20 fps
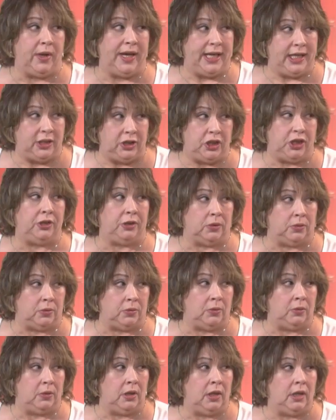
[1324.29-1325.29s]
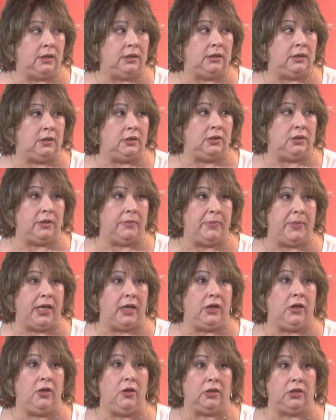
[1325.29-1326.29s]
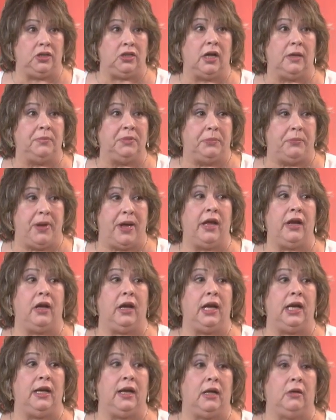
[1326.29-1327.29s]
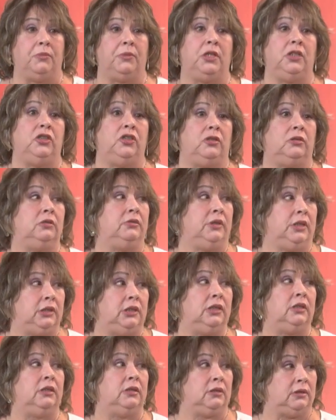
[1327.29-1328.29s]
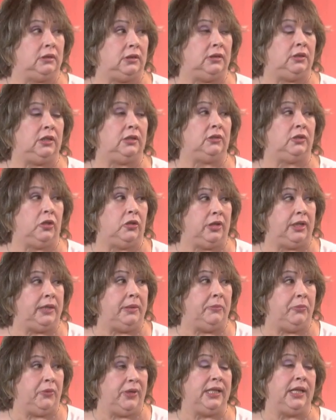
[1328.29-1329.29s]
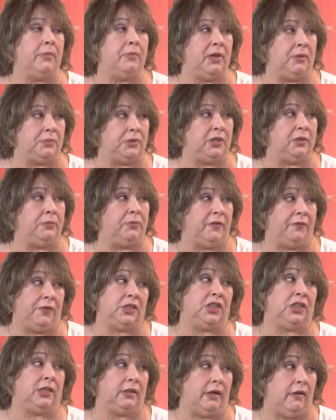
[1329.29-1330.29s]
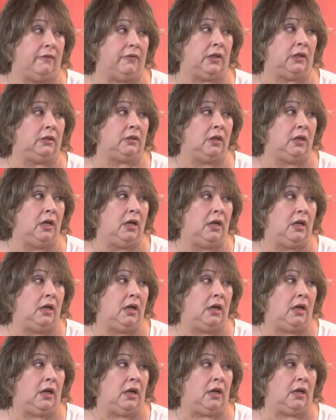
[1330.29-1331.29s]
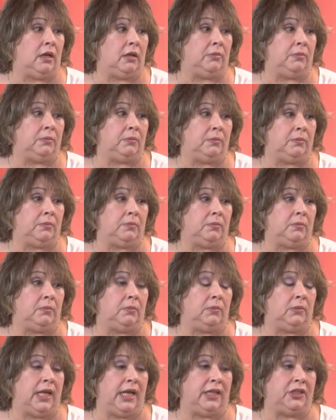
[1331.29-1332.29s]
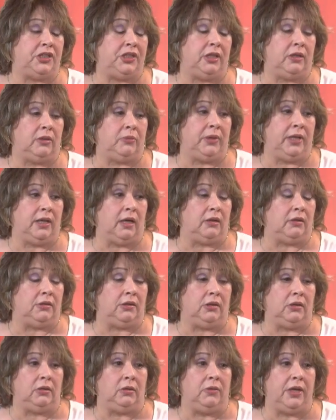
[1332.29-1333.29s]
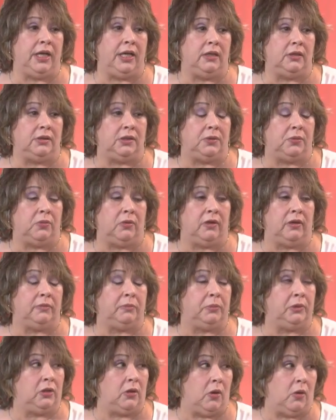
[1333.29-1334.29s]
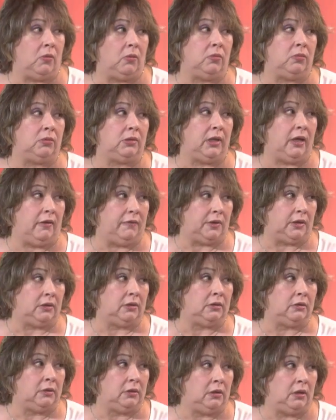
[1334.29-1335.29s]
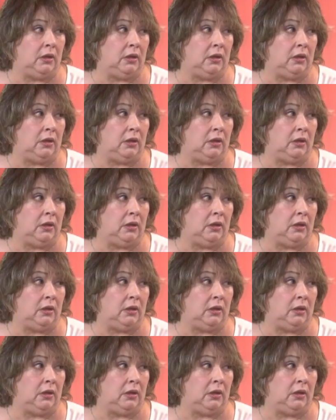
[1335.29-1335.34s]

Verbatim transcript: we do to make your jobs better and help the children to, mm-hmm. to learn and bring them up to proficient level? Um, last year, we our third graders were below level.